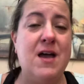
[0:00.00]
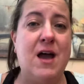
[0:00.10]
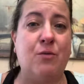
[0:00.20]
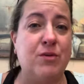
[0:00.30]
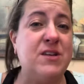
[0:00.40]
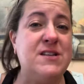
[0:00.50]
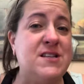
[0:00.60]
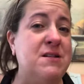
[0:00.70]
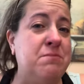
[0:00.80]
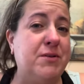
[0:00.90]
I really
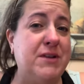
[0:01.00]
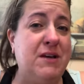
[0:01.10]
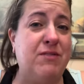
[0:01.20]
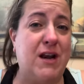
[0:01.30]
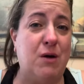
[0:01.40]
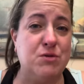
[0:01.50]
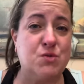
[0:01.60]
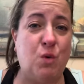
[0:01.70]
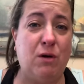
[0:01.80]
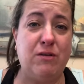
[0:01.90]
didn't believe that I was
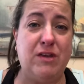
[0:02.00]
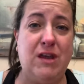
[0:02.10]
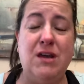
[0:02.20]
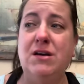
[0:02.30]
worthy